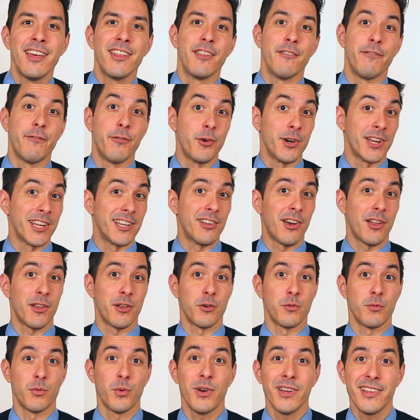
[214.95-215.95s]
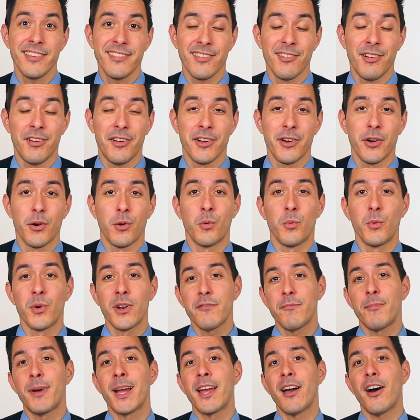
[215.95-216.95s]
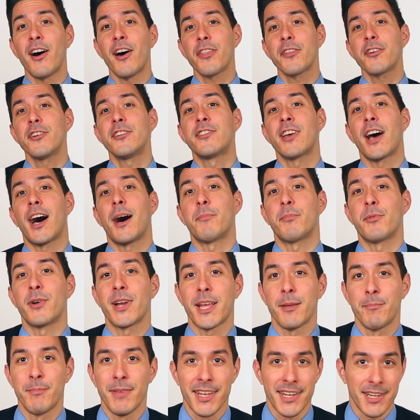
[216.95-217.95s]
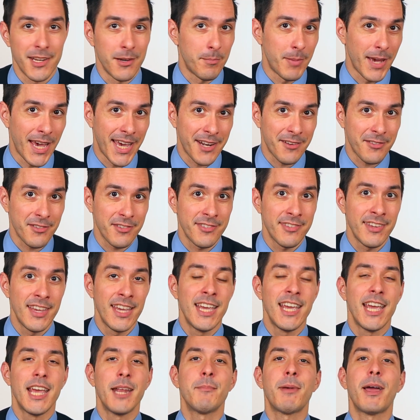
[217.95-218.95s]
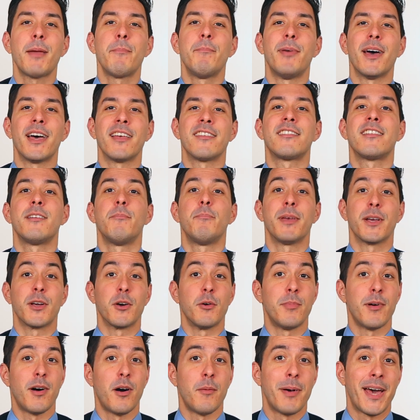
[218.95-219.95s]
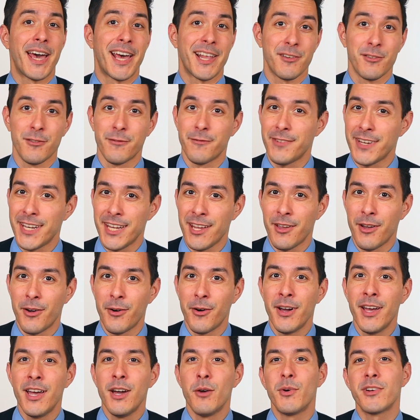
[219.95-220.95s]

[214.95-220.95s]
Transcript: the $40 Royslong, or one of my other top recommended paddles in my best pickleball paddle video,